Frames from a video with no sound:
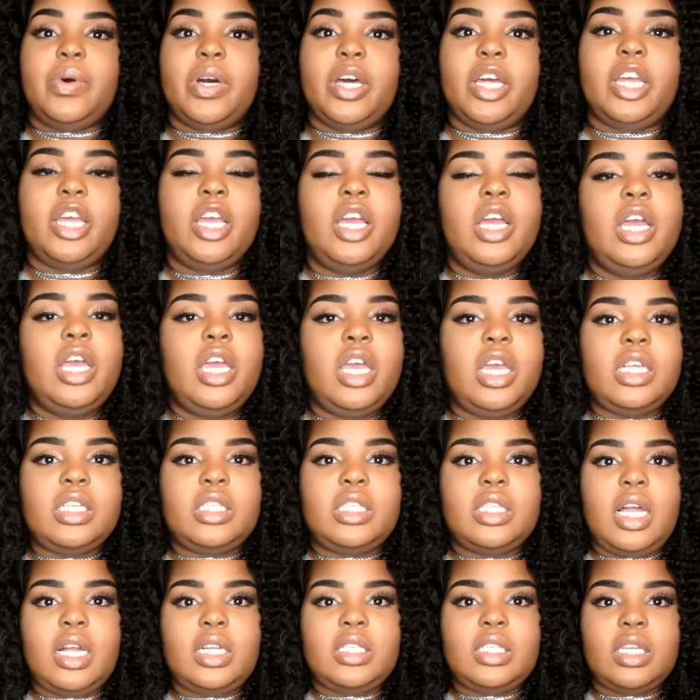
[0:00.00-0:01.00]
But
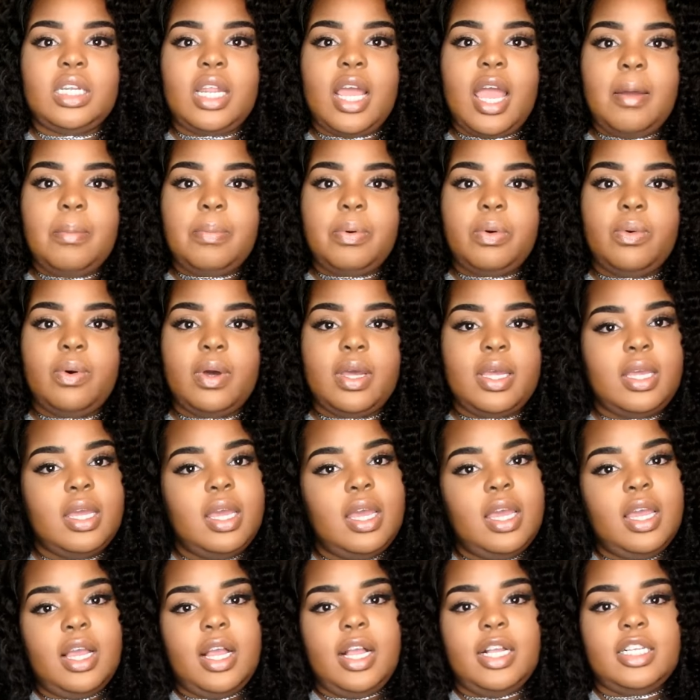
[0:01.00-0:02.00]
it's not to that point.
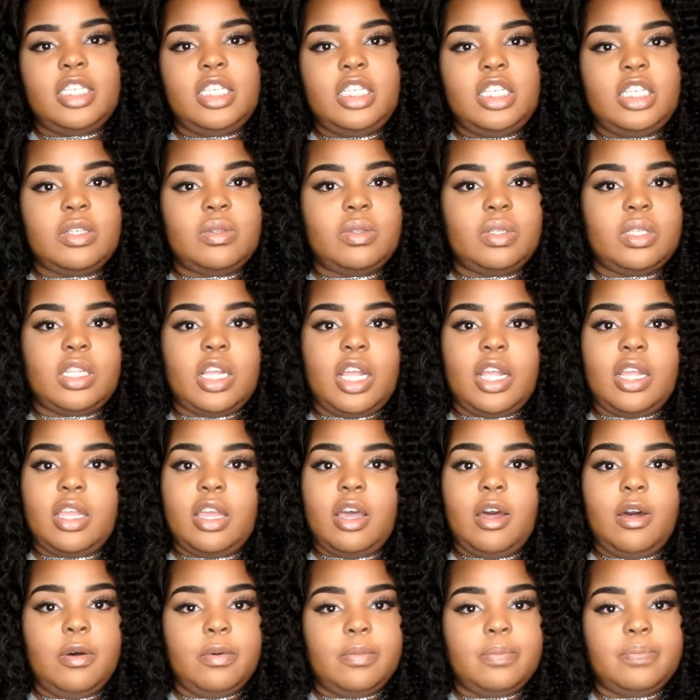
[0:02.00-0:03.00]
And she just was like,
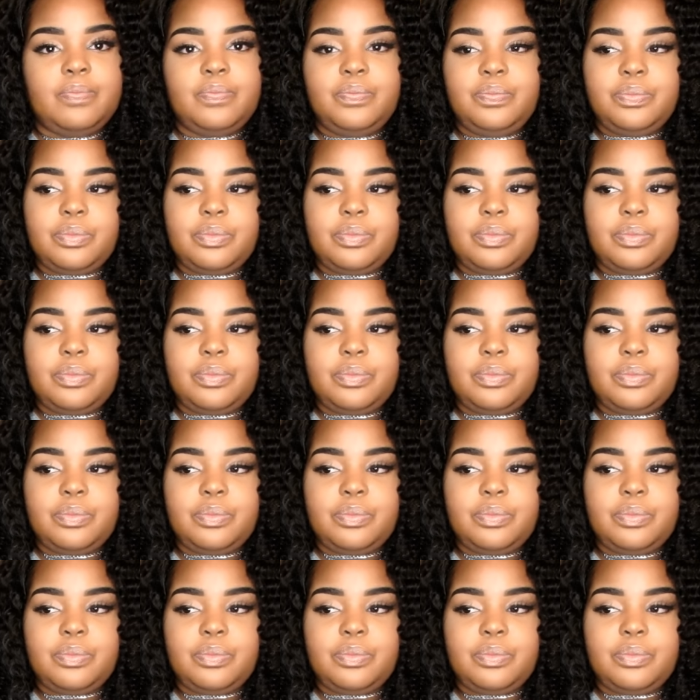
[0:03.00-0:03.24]
yo,